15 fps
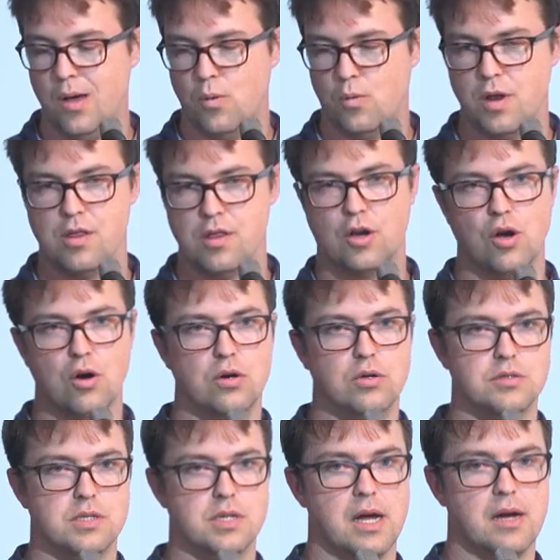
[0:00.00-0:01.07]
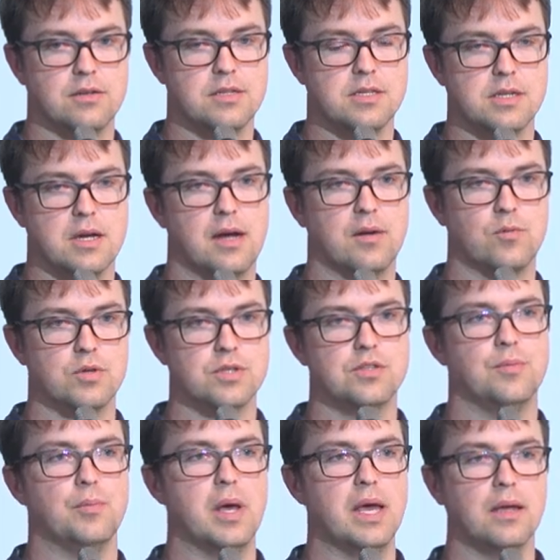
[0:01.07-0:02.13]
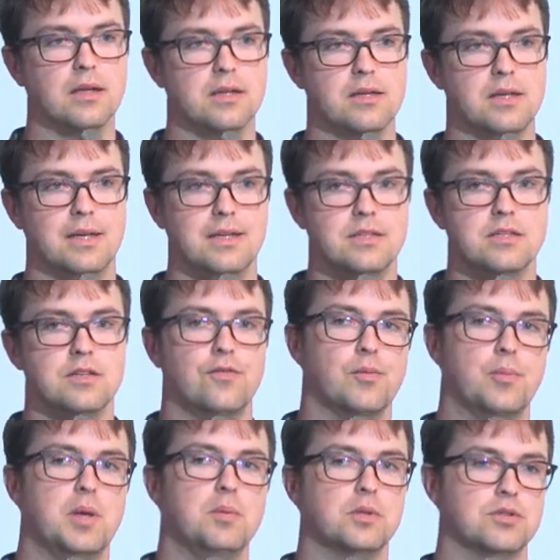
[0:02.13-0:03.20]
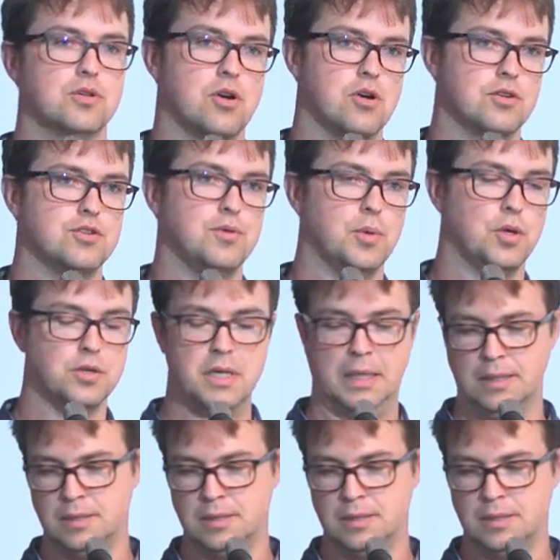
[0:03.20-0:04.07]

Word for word: one of the goals in our design was to make it easy for people to contribute.